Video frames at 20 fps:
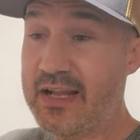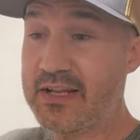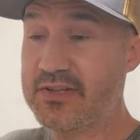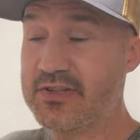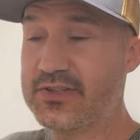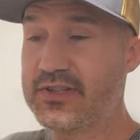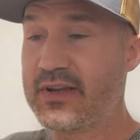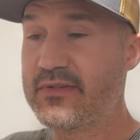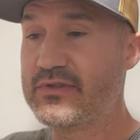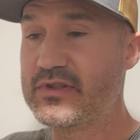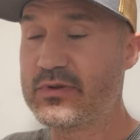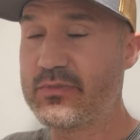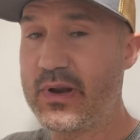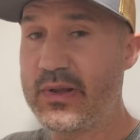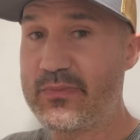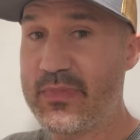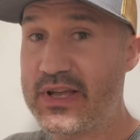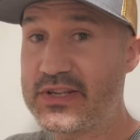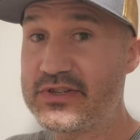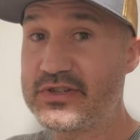It's just I have so
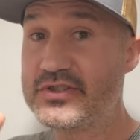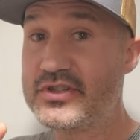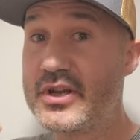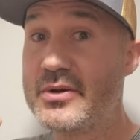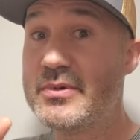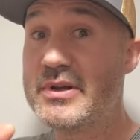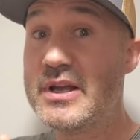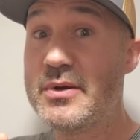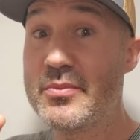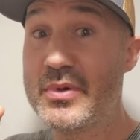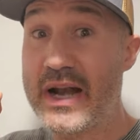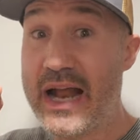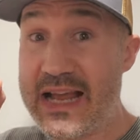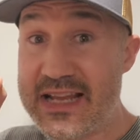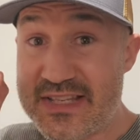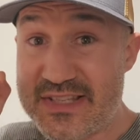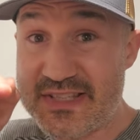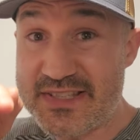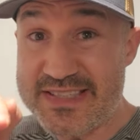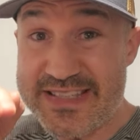many messages coming in, but
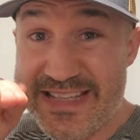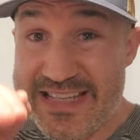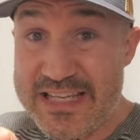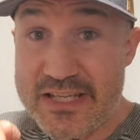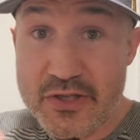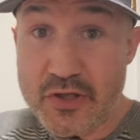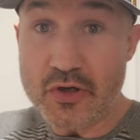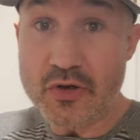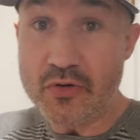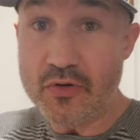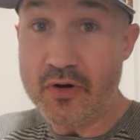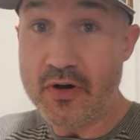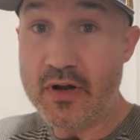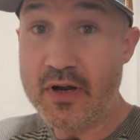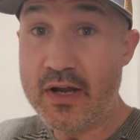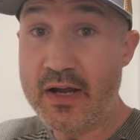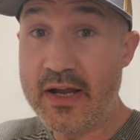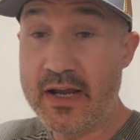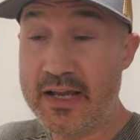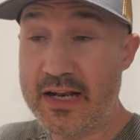I see you
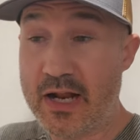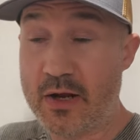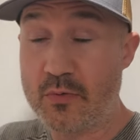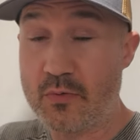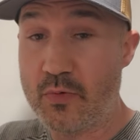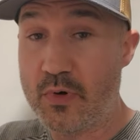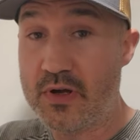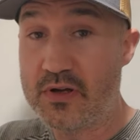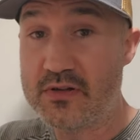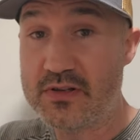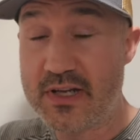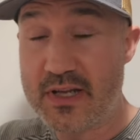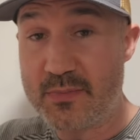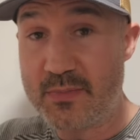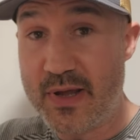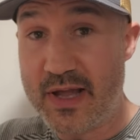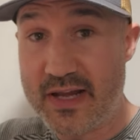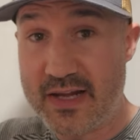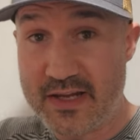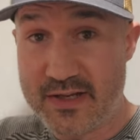and I will
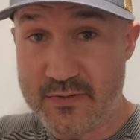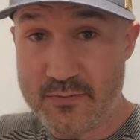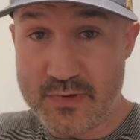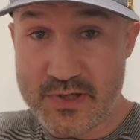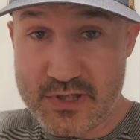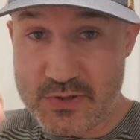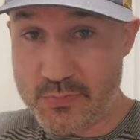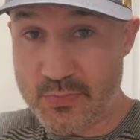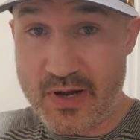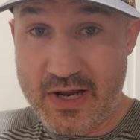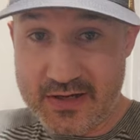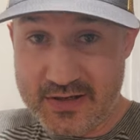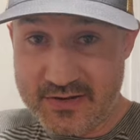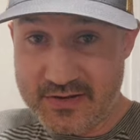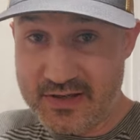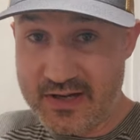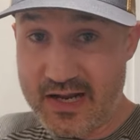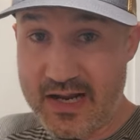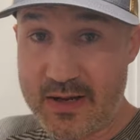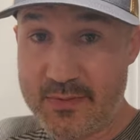get back and respond to
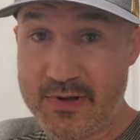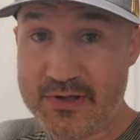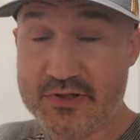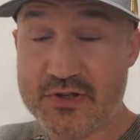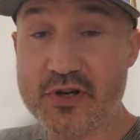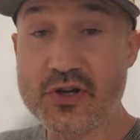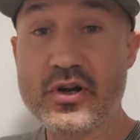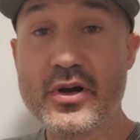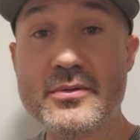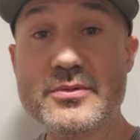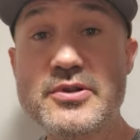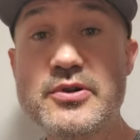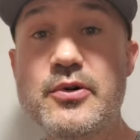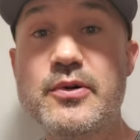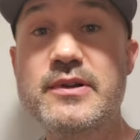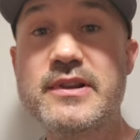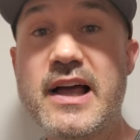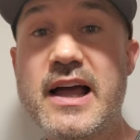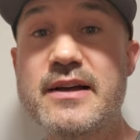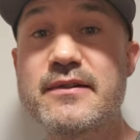the comments or come to
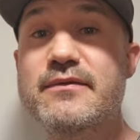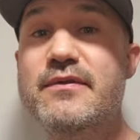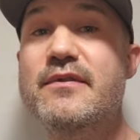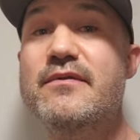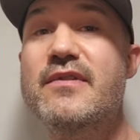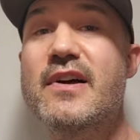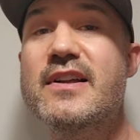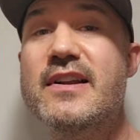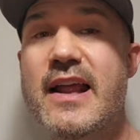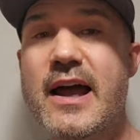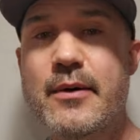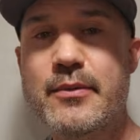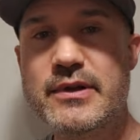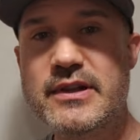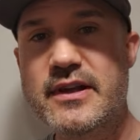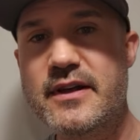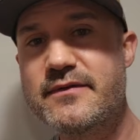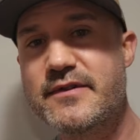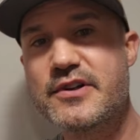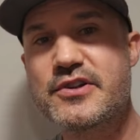a live event. I
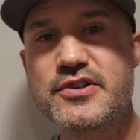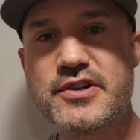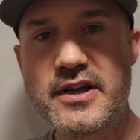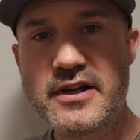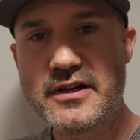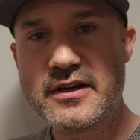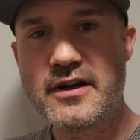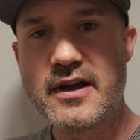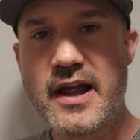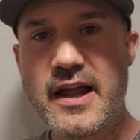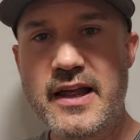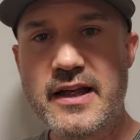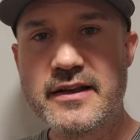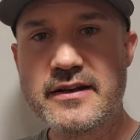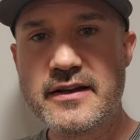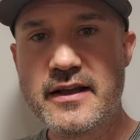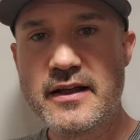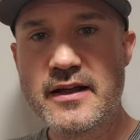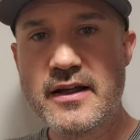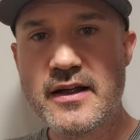would love to shake your
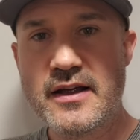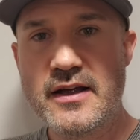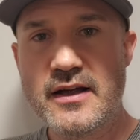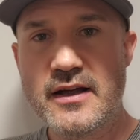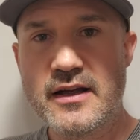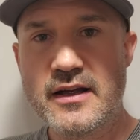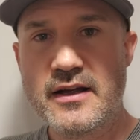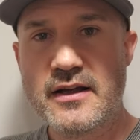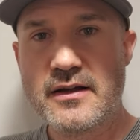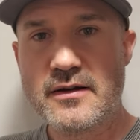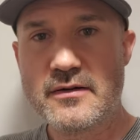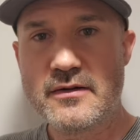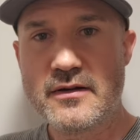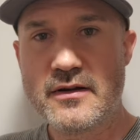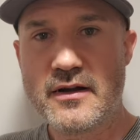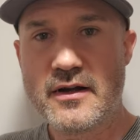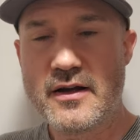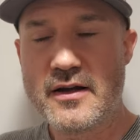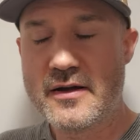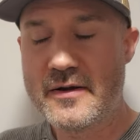hand.
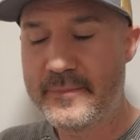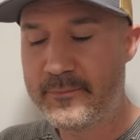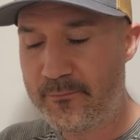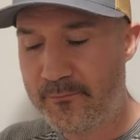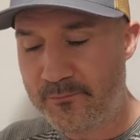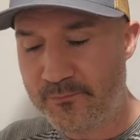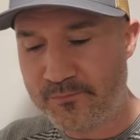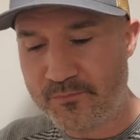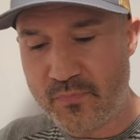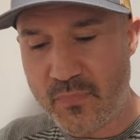Um,